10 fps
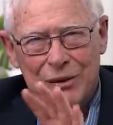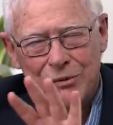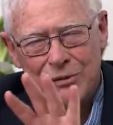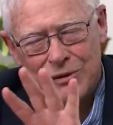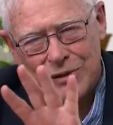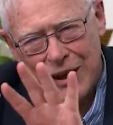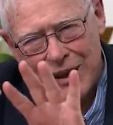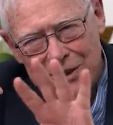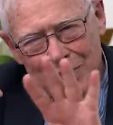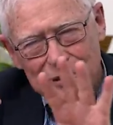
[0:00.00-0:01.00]
if you
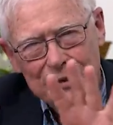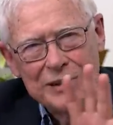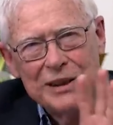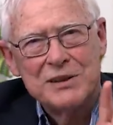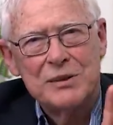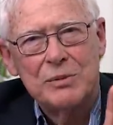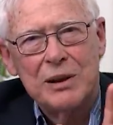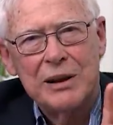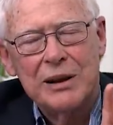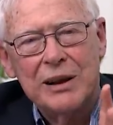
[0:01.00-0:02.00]
take its context
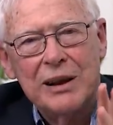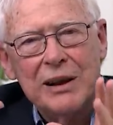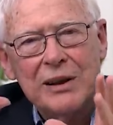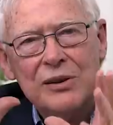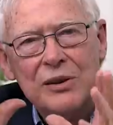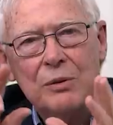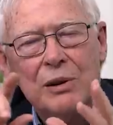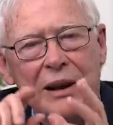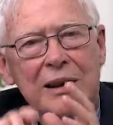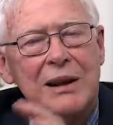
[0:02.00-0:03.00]
away, you
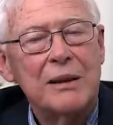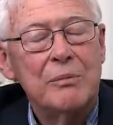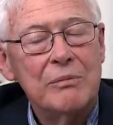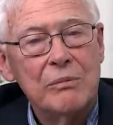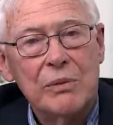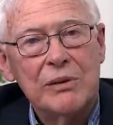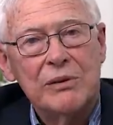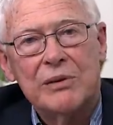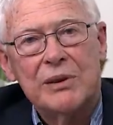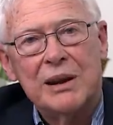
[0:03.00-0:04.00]
will end up
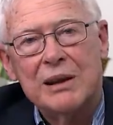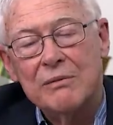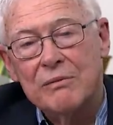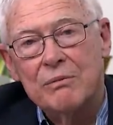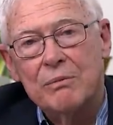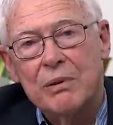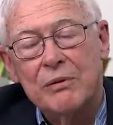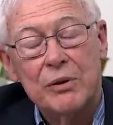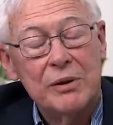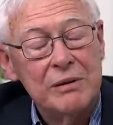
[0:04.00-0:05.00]
with a
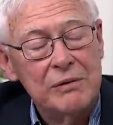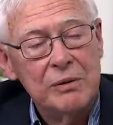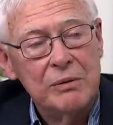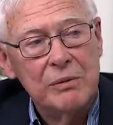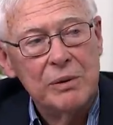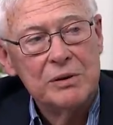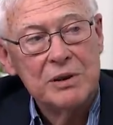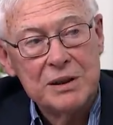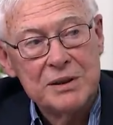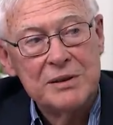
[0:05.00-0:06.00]
perverted of what
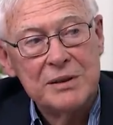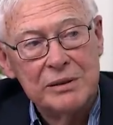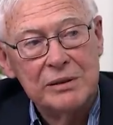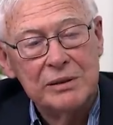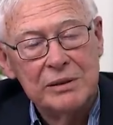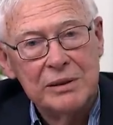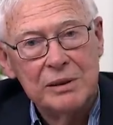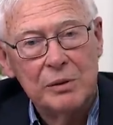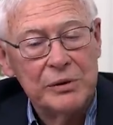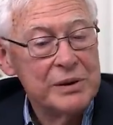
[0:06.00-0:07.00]
justice is
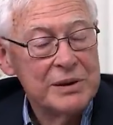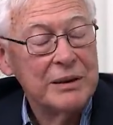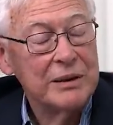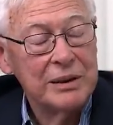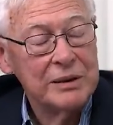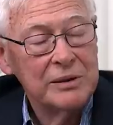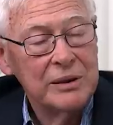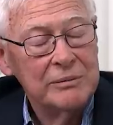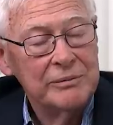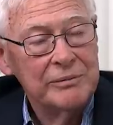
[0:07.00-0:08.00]
and what these other things are.